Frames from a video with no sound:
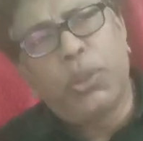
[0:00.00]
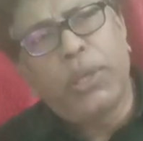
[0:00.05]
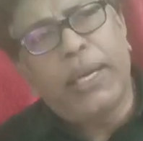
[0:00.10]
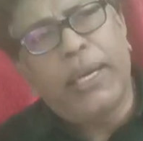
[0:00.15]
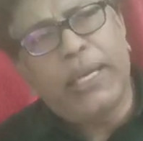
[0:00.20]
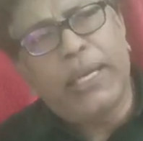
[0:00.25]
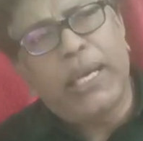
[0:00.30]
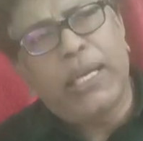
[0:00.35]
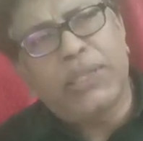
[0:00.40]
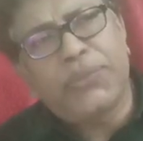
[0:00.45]

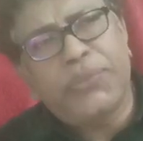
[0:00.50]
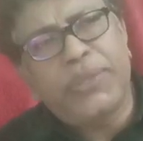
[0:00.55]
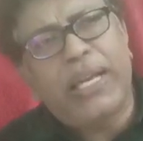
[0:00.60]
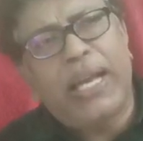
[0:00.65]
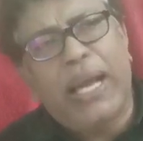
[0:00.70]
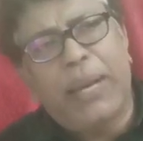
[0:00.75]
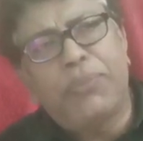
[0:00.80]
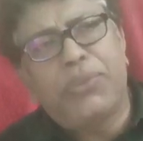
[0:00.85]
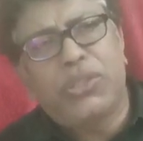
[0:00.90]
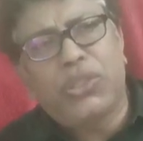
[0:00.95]
areas we
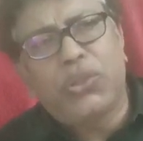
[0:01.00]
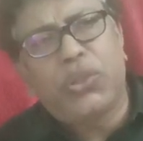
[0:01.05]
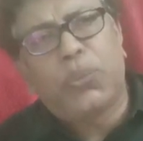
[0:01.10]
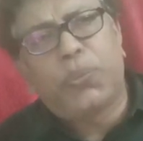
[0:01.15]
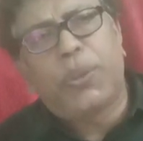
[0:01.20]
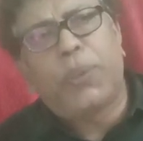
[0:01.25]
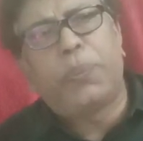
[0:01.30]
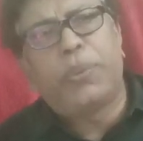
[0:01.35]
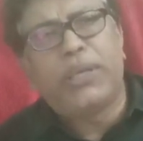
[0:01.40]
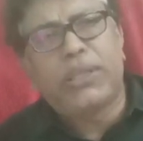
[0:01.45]
have zero
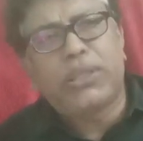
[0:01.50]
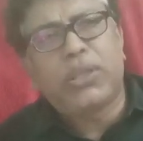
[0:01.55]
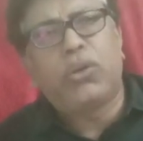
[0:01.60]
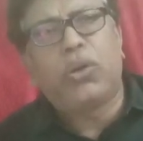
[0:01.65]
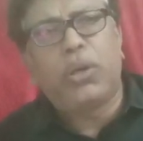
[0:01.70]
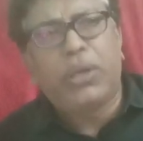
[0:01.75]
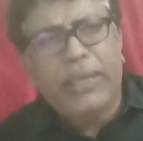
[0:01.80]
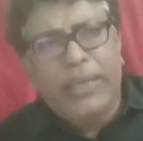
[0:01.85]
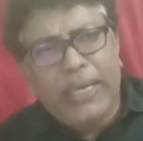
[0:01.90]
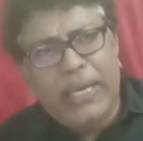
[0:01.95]
population or
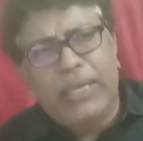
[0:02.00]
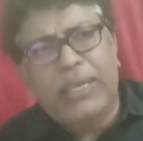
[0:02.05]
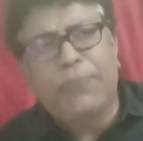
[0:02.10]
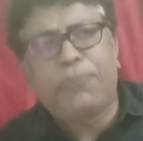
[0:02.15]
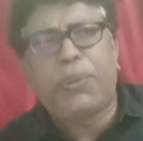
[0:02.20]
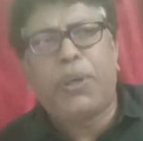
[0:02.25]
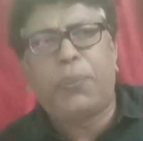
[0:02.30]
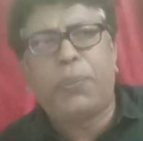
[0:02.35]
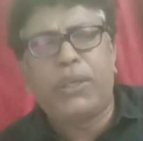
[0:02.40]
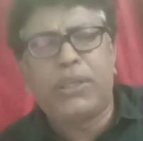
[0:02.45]
negative
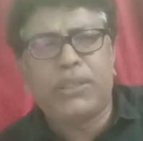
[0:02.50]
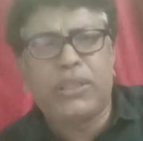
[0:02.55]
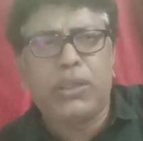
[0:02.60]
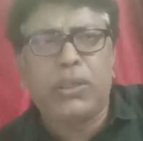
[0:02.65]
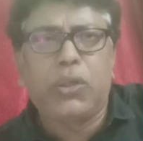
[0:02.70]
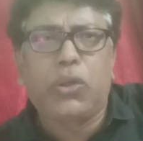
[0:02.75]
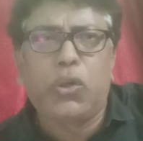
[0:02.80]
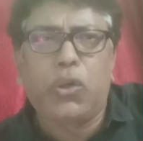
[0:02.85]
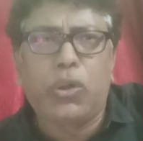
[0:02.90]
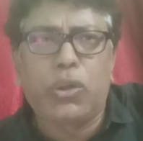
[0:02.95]
population
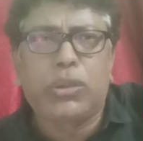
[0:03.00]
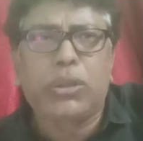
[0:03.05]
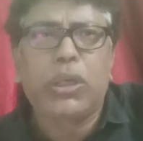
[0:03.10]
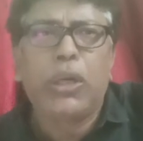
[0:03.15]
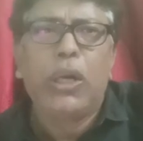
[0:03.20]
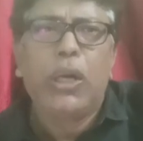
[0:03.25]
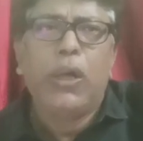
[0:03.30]
growth.